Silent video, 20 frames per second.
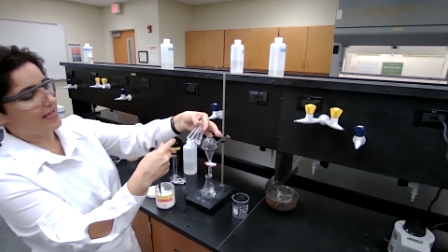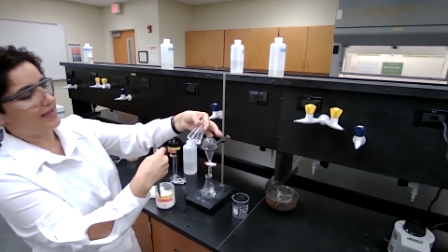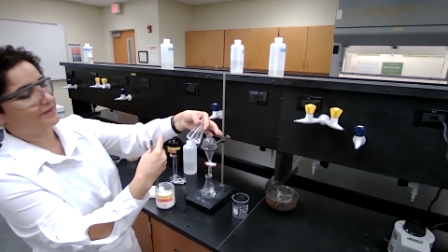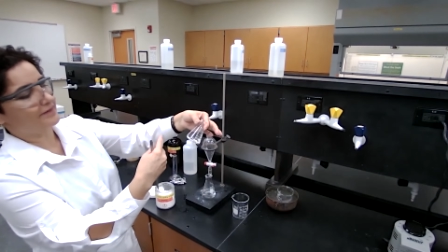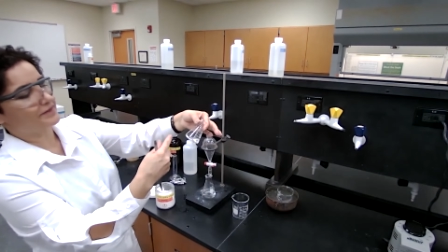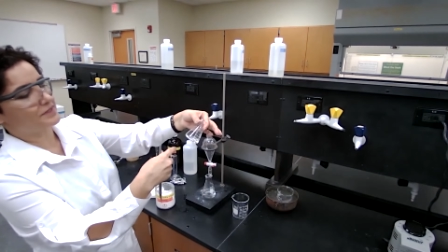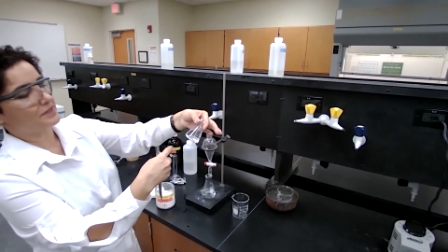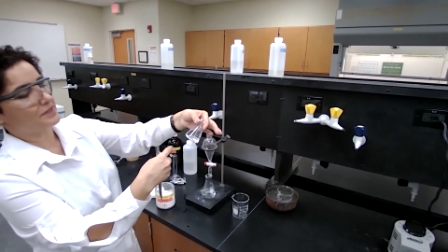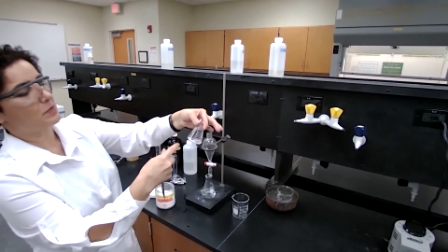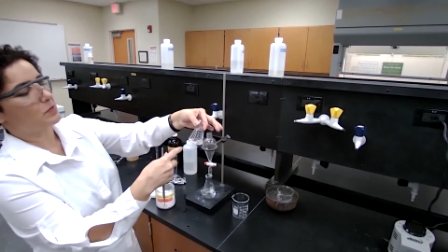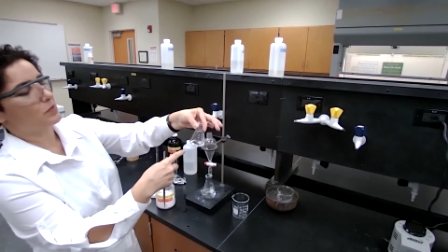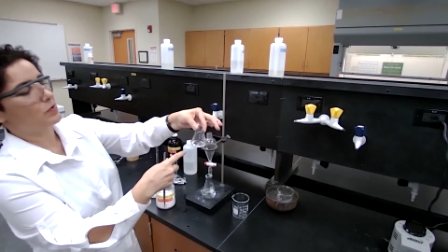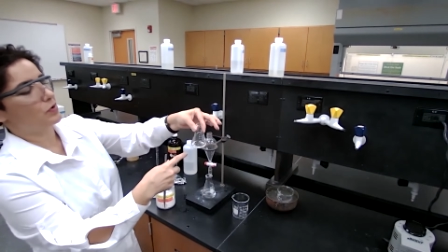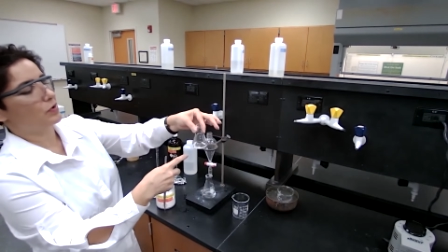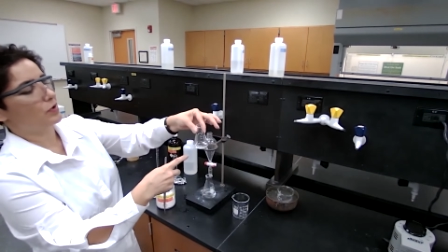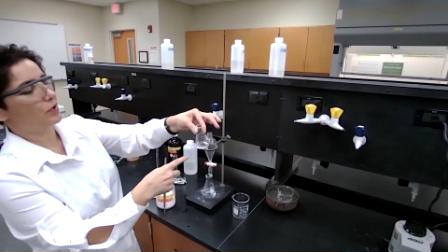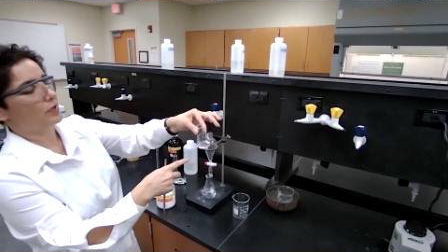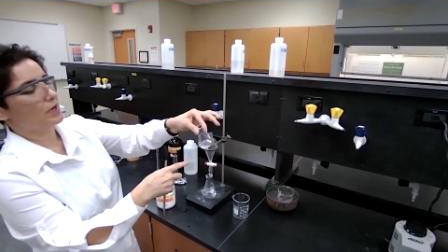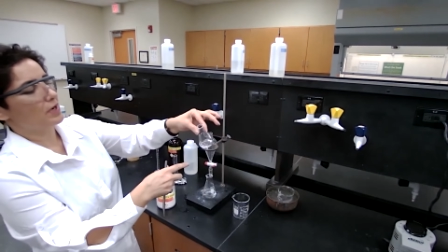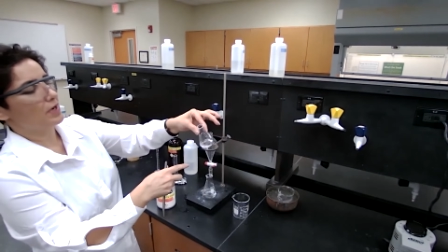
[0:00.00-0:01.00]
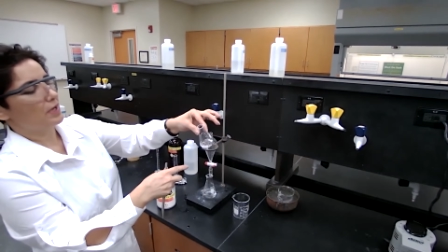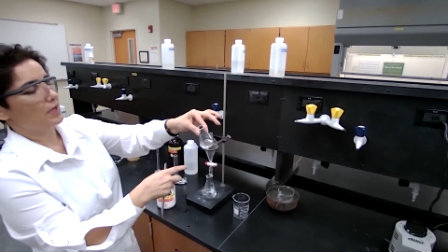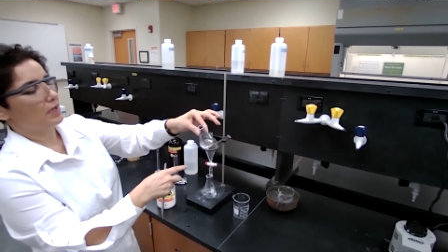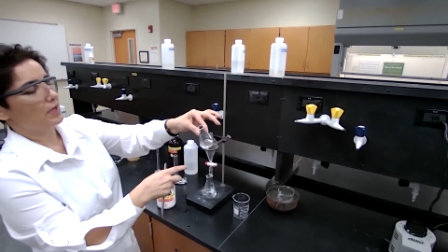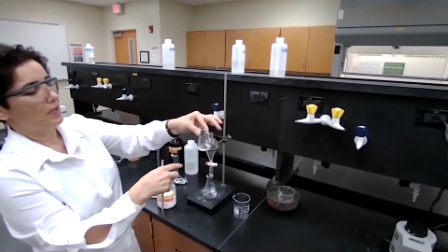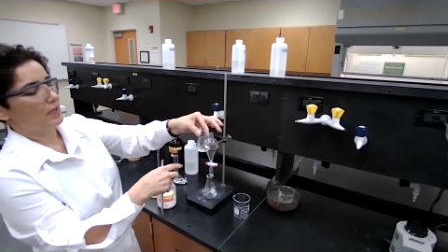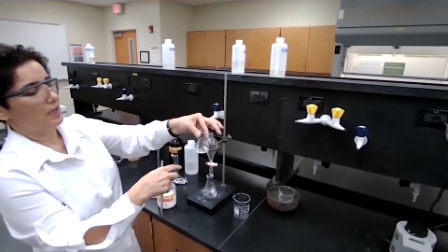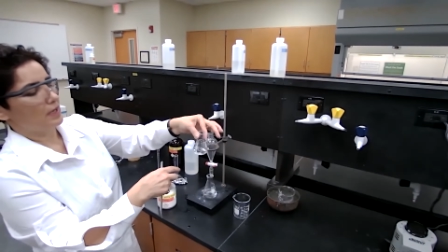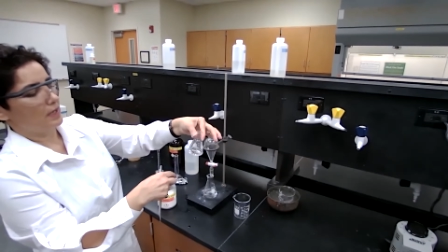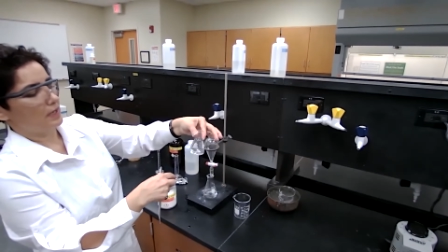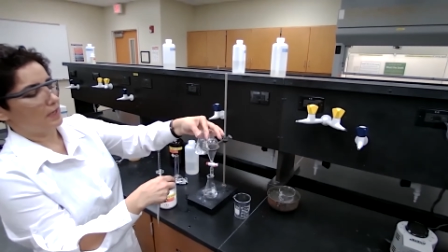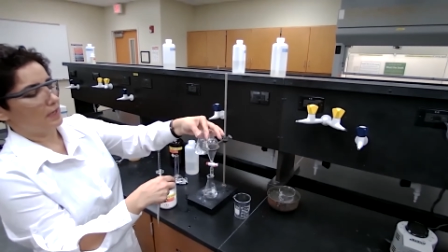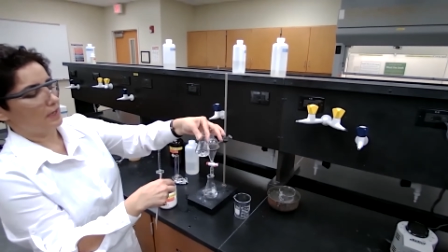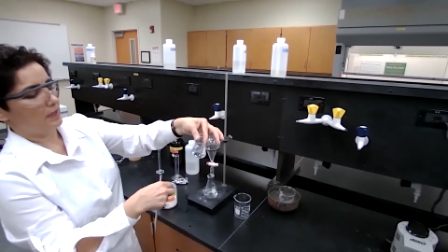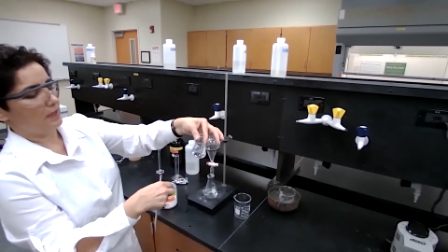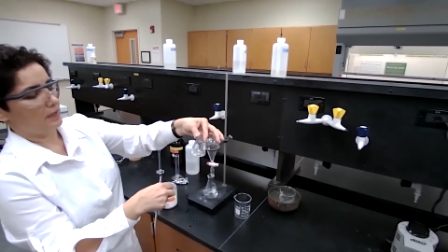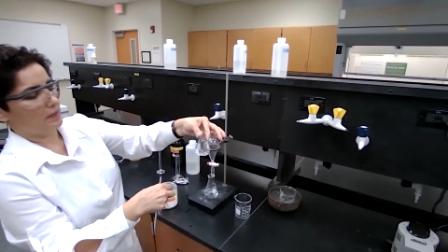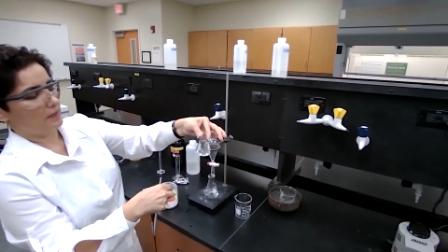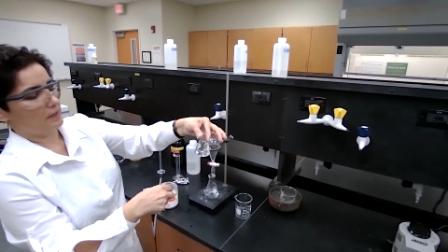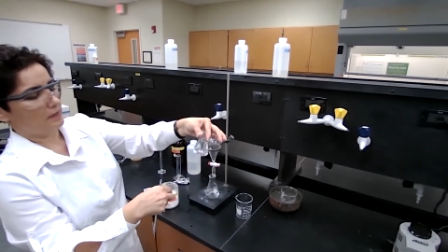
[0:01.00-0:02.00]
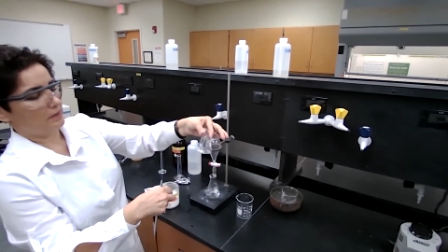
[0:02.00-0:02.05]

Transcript: have some more uh,